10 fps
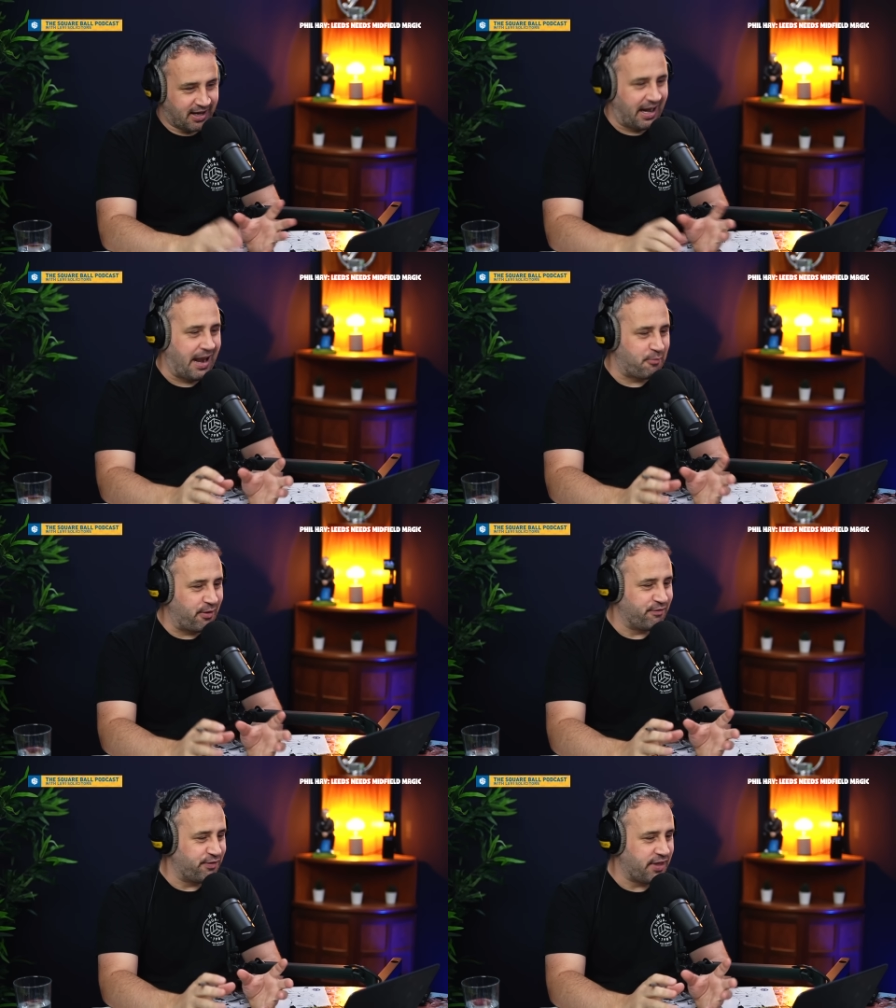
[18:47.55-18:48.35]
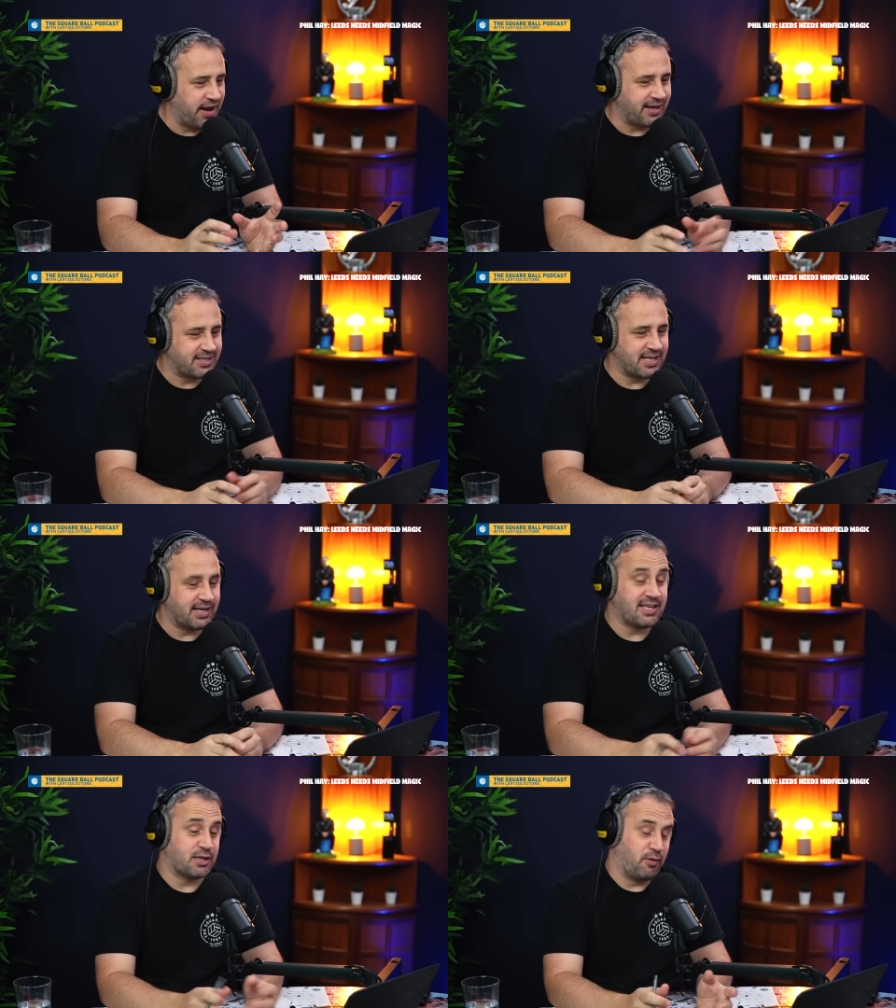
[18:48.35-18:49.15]
clamouring for the next thing,
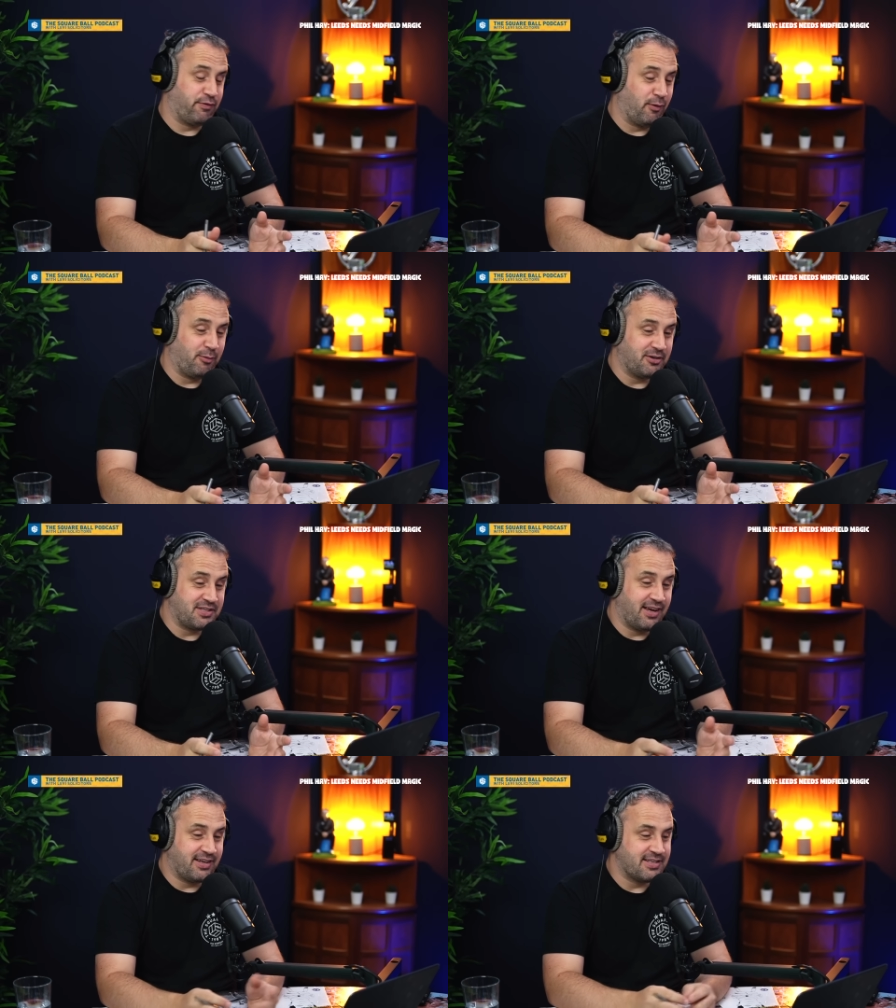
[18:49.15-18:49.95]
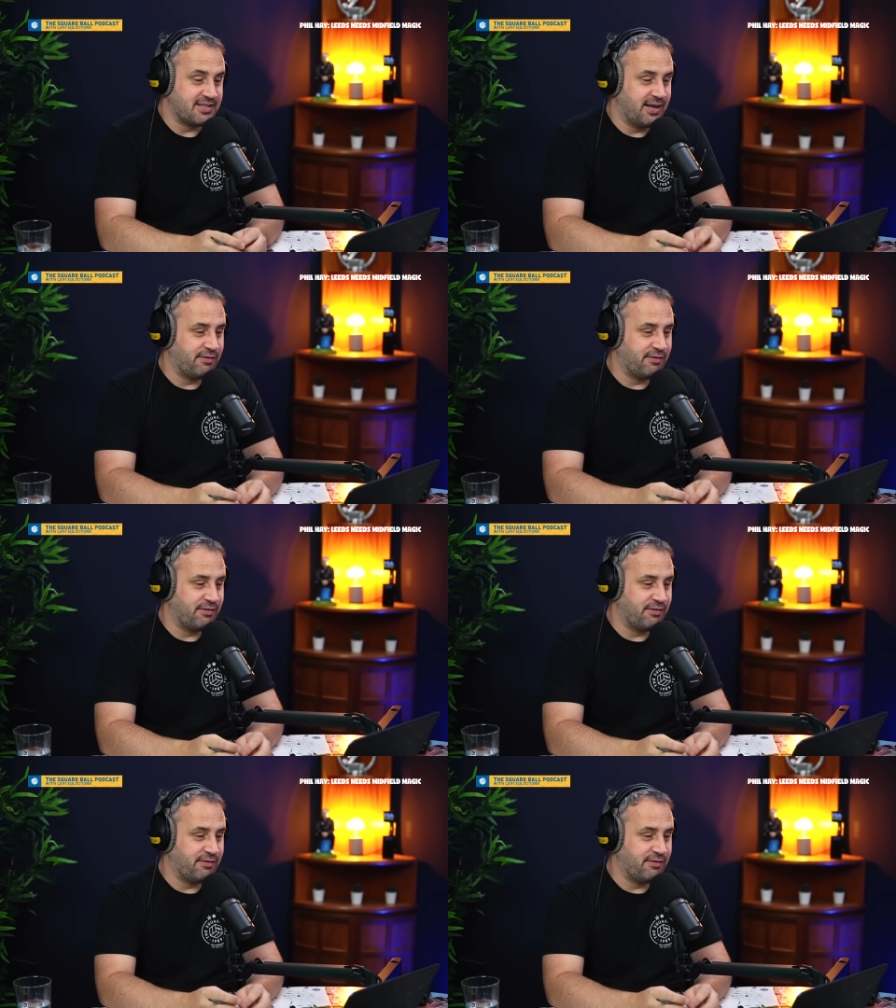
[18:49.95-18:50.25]
because that's what football's like, isn't it?